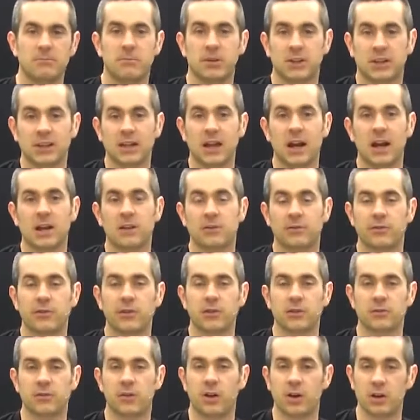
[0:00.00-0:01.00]
but the guy in the
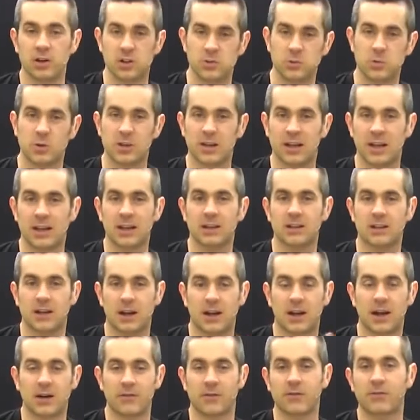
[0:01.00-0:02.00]
front of house would like
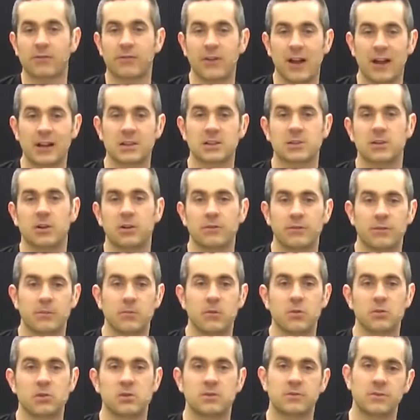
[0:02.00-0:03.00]
that I have a flat sound for
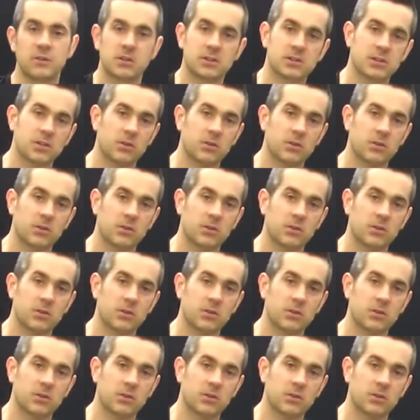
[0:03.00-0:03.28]
most of it,